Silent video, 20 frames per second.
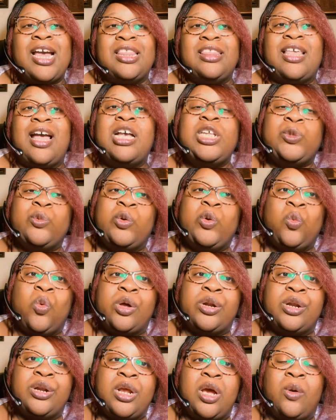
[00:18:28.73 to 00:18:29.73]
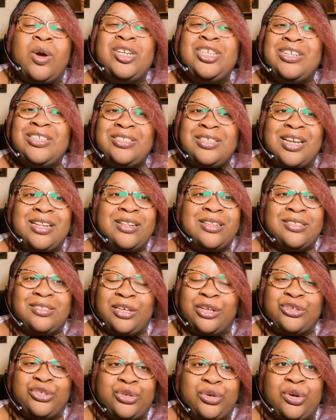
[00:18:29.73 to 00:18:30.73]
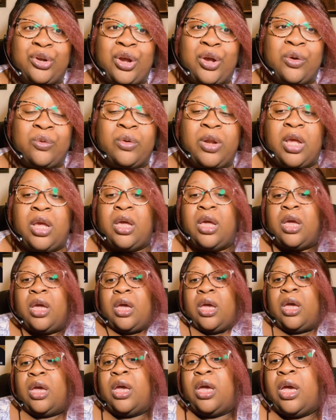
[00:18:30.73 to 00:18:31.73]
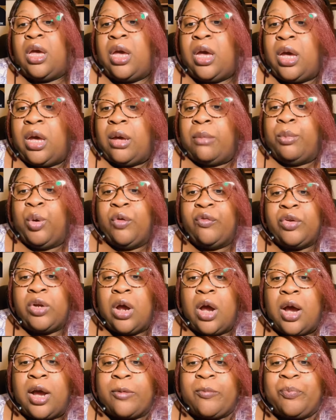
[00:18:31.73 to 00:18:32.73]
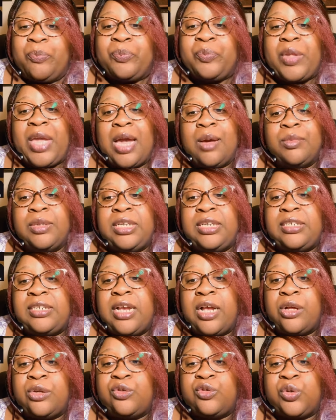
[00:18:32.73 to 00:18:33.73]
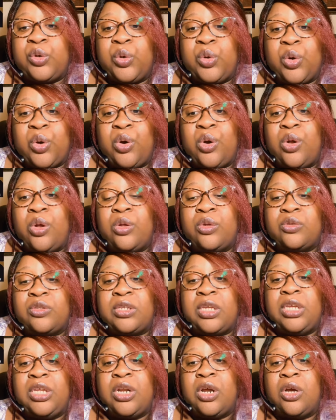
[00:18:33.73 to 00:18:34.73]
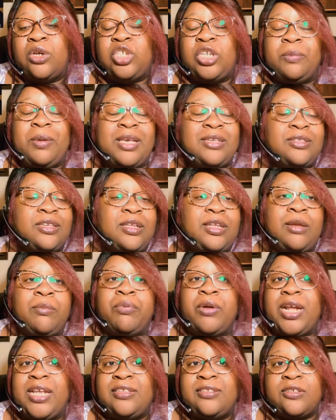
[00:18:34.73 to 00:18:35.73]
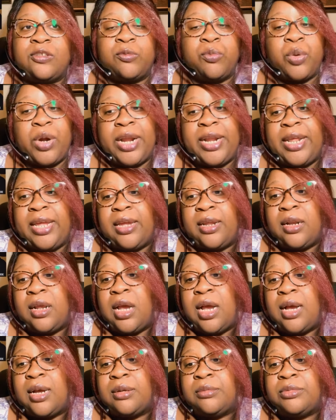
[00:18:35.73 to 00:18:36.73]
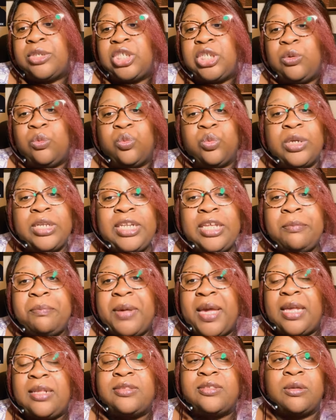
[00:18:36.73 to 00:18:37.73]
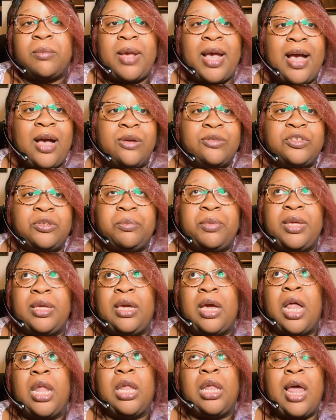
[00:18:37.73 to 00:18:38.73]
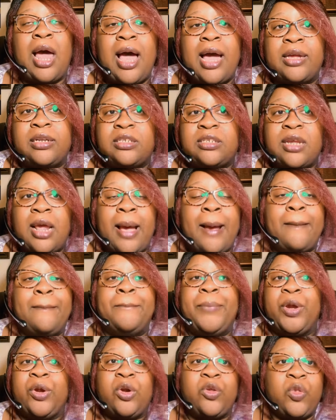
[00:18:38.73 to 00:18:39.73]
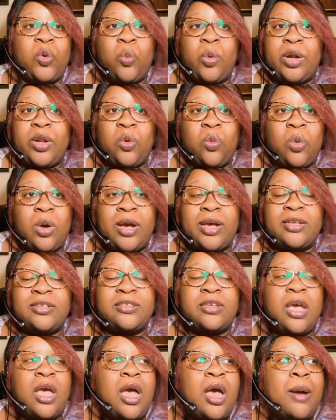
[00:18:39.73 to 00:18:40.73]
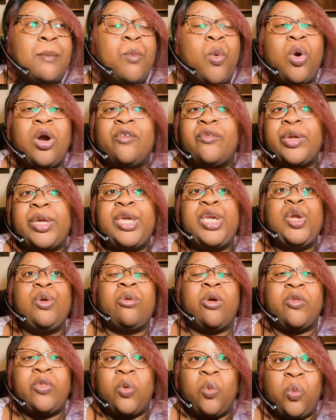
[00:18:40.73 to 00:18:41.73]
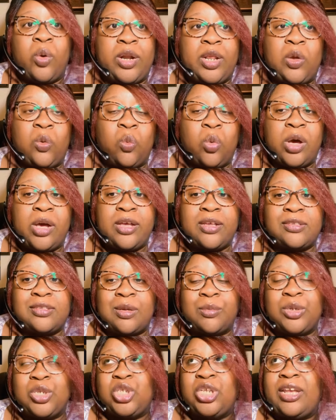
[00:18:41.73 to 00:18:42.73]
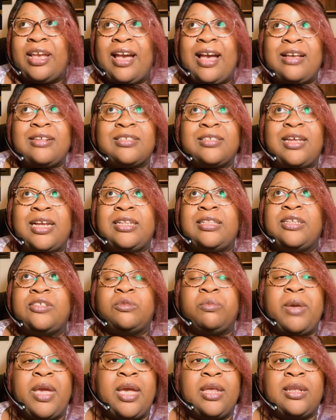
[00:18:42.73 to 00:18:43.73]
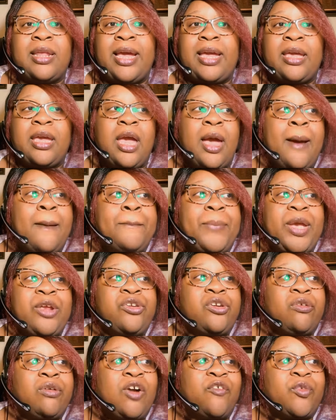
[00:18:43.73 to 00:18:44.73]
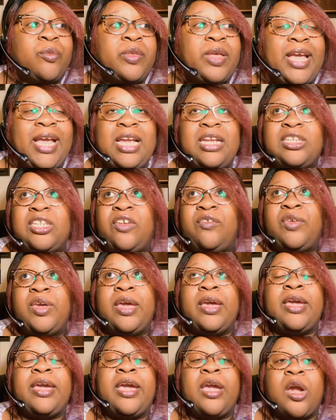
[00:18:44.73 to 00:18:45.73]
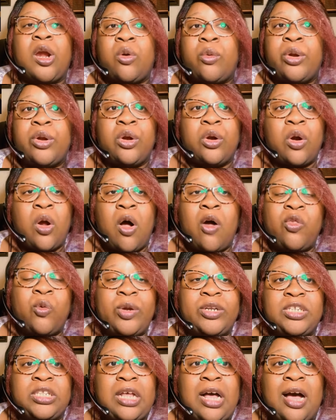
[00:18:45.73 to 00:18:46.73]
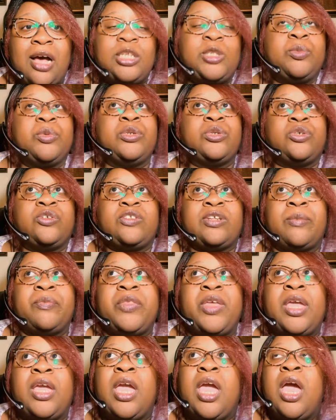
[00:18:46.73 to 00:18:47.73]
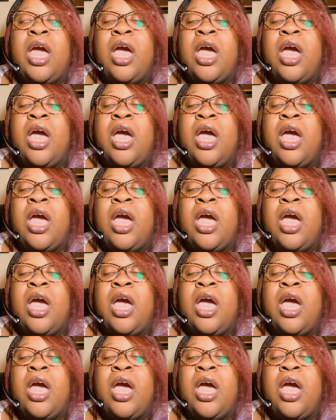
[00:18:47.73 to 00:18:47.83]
That's what we want to know. And just tell us yes or no. Moving on, Emily tells the girls, you know, she basically praises Brennan. She really paints him out to be a lot bigger than what he was, more of a hero than what he was. I mean, she acts like this man, like, picked her up from the ATV and carried her all the way to the hospital or something.